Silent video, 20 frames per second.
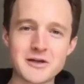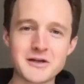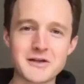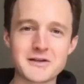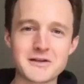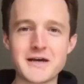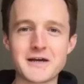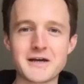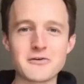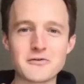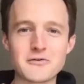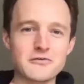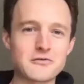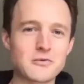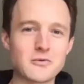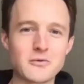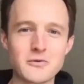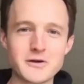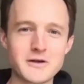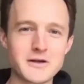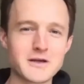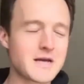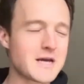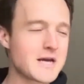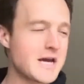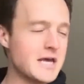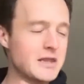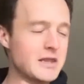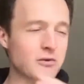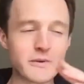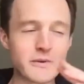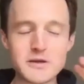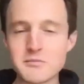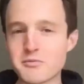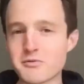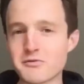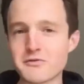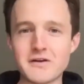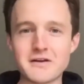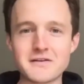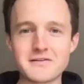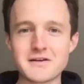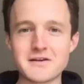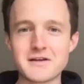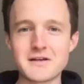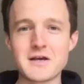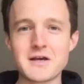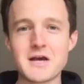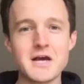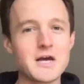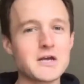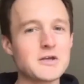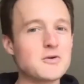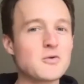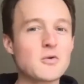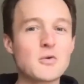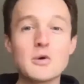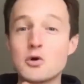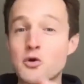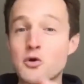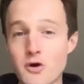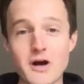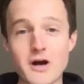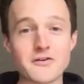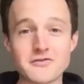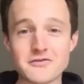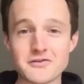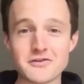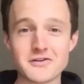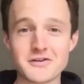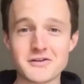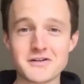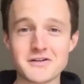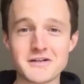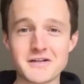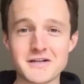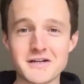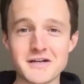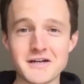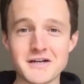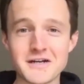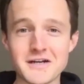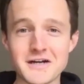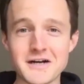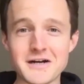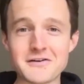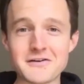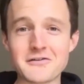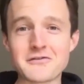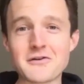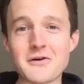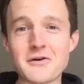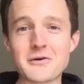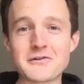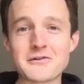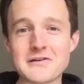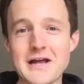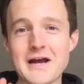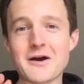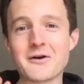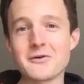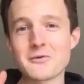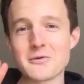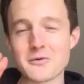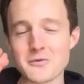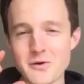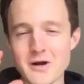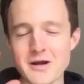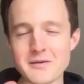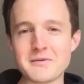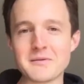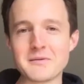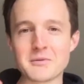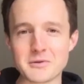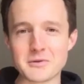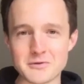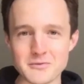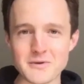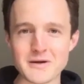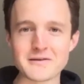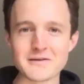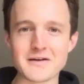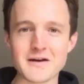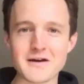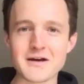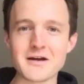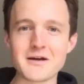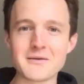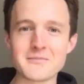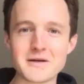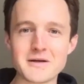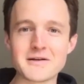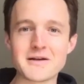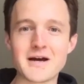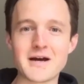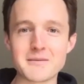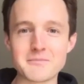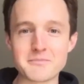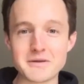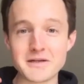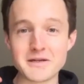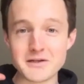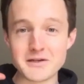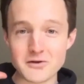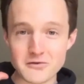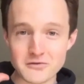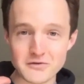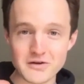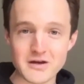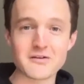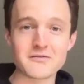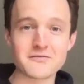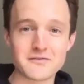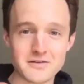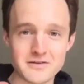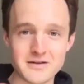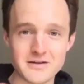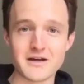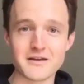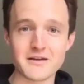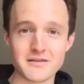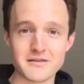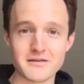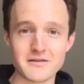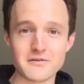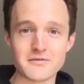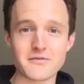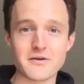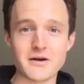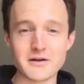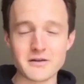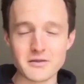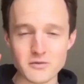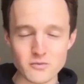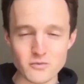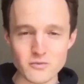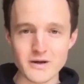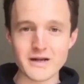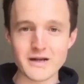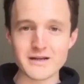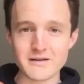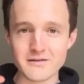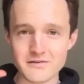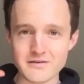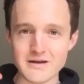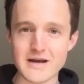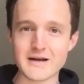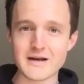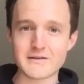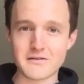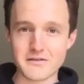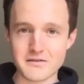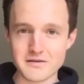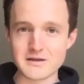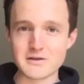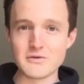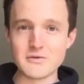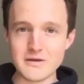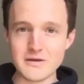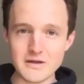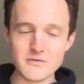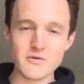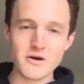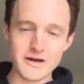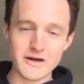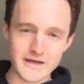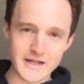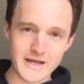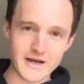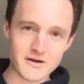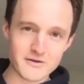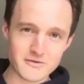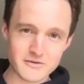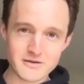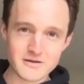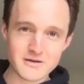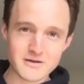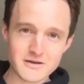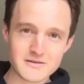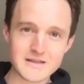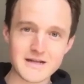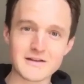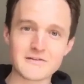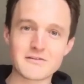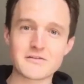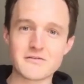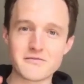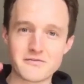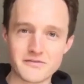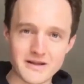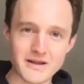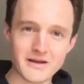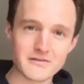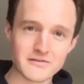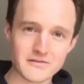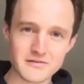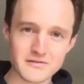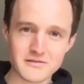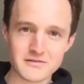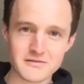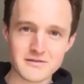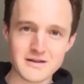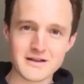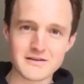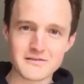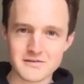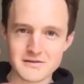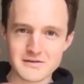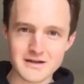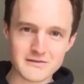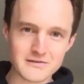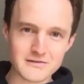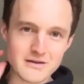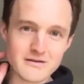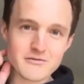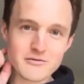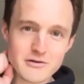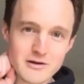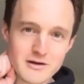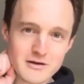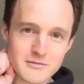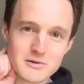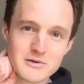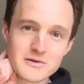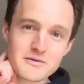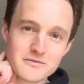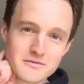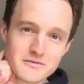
and that your story and the way you present it you will crush I just know it's now the right people at the right time and not beating yourself to death. It's finding the right exact thing you need right now. That's the finesse. That's the next level, I believe.